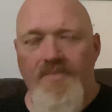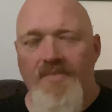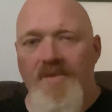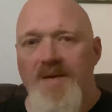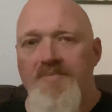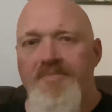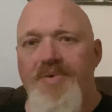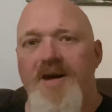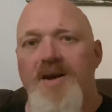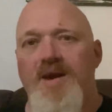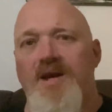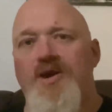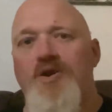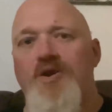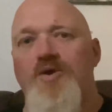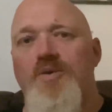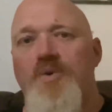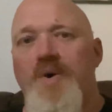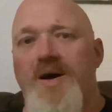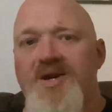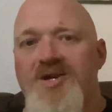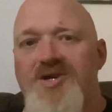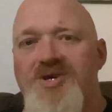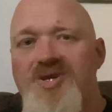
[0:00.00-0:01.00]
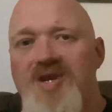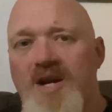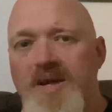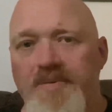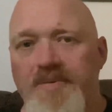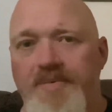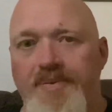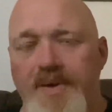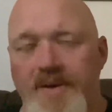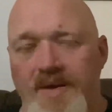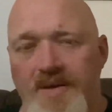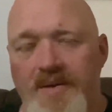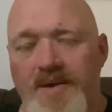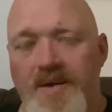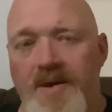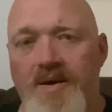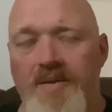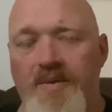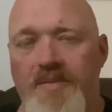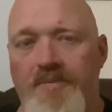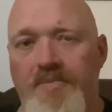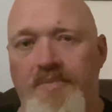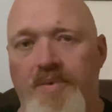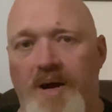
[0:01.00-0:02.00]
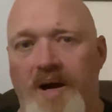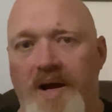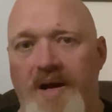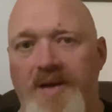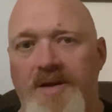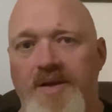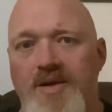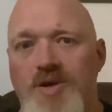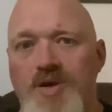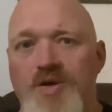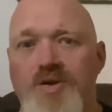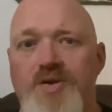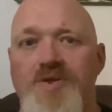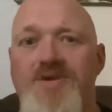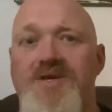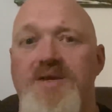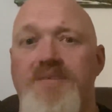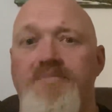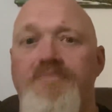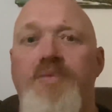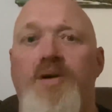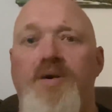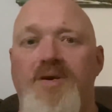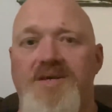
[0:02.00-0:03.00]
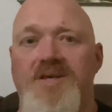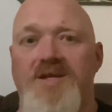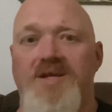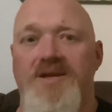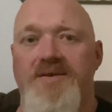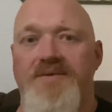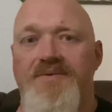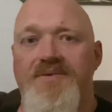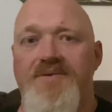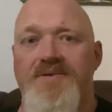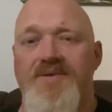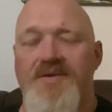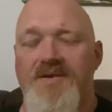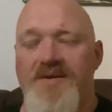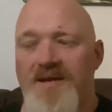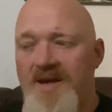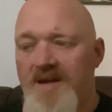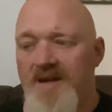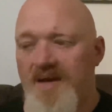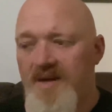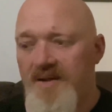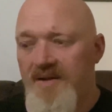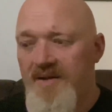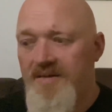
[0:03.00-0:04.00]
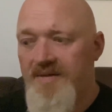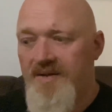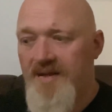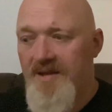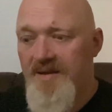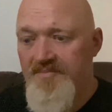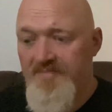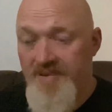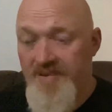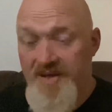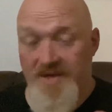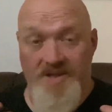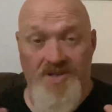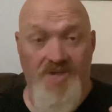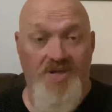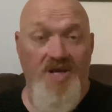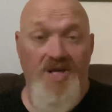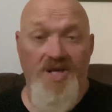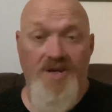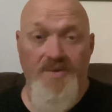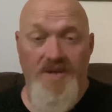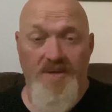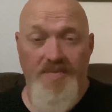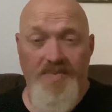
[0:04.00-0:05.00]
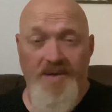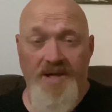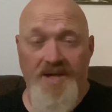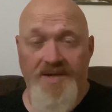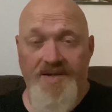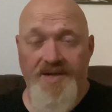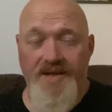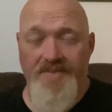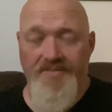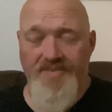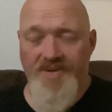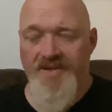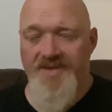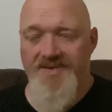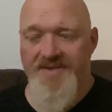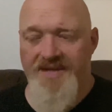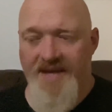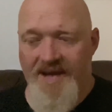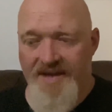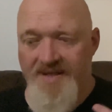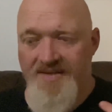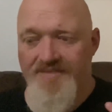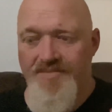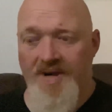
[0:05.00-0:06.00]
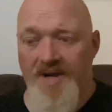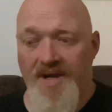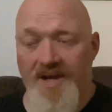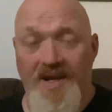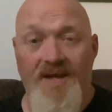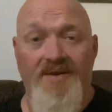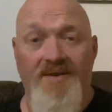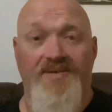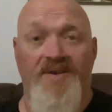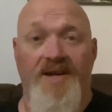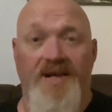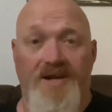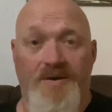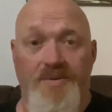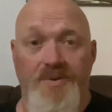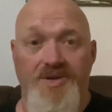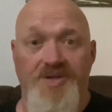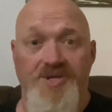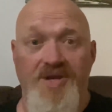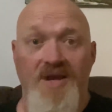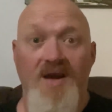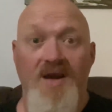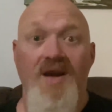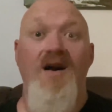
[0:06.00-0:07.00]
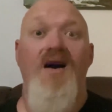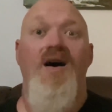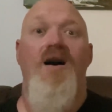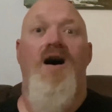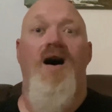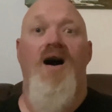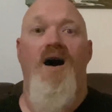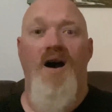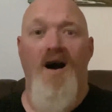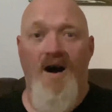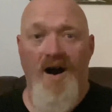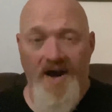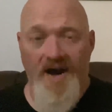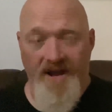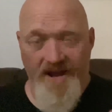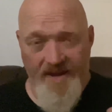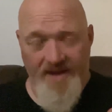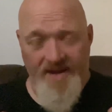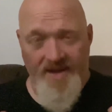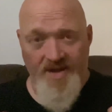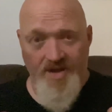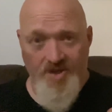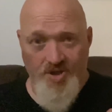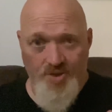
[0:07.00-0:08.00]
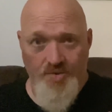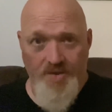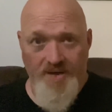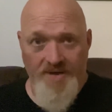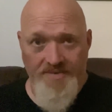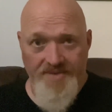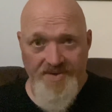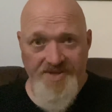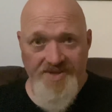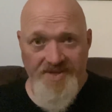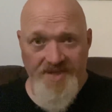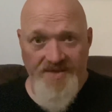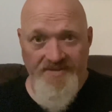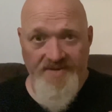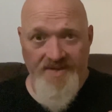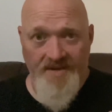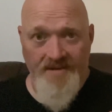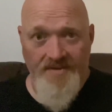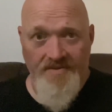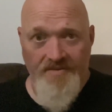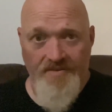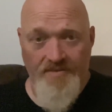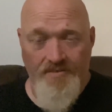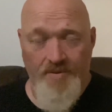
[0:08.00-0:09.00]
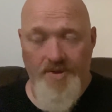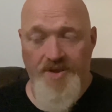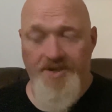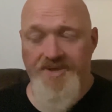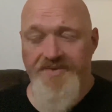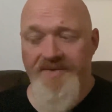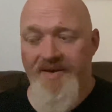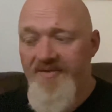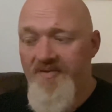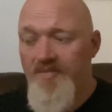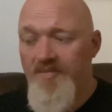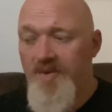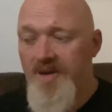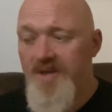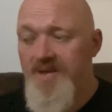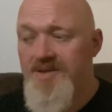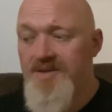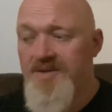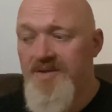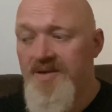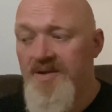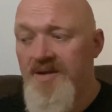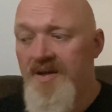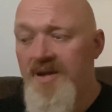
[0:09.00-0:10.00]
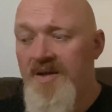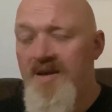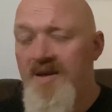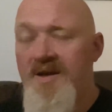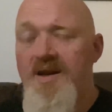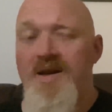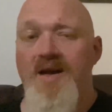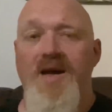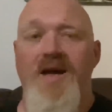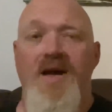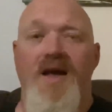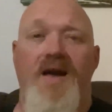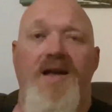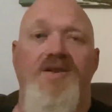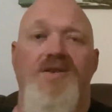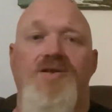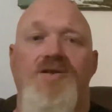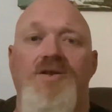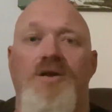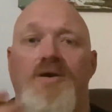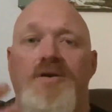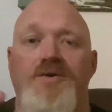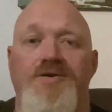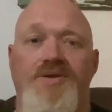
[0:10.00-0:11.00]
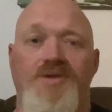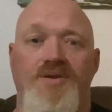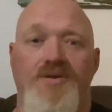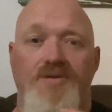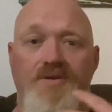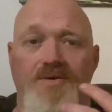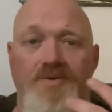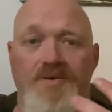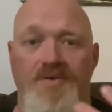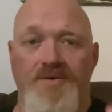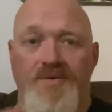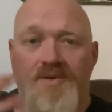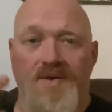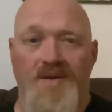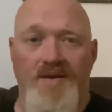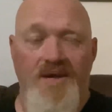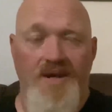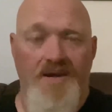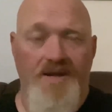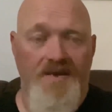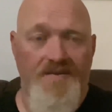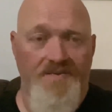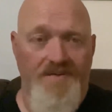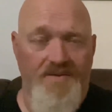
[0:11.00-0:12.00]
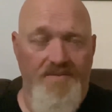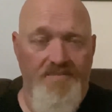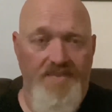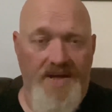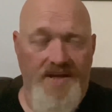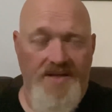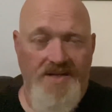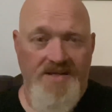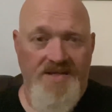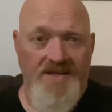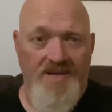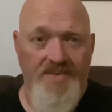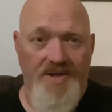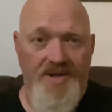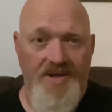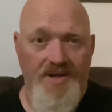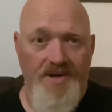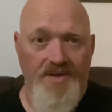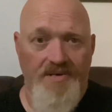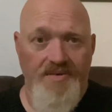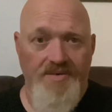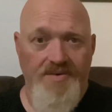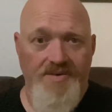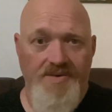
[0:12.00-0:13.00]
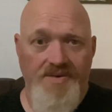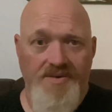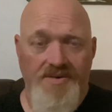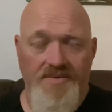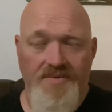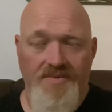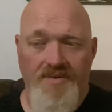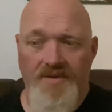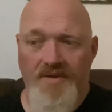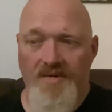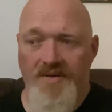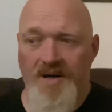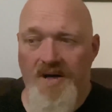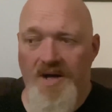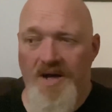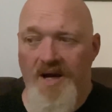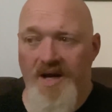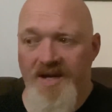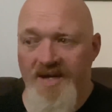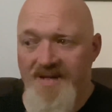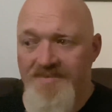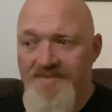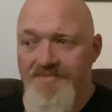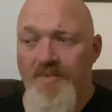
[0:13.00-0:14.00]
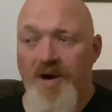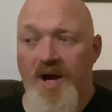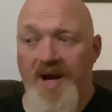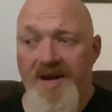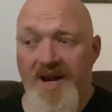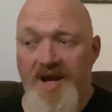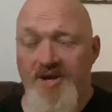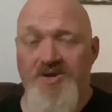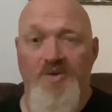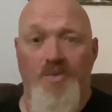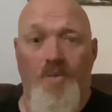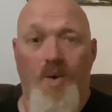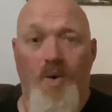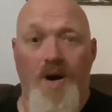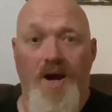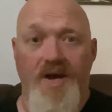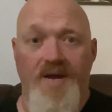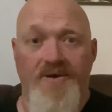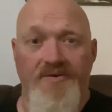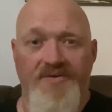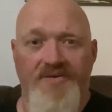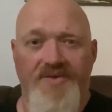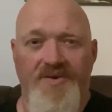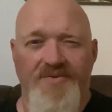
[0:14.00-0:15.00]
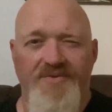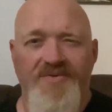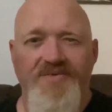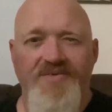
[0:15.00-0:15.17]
But I could always shape it by using positives and being genuine about that, because that is my love language. I enjoy receiving words of affirmation. And so to give them back to somebody else is my natural way of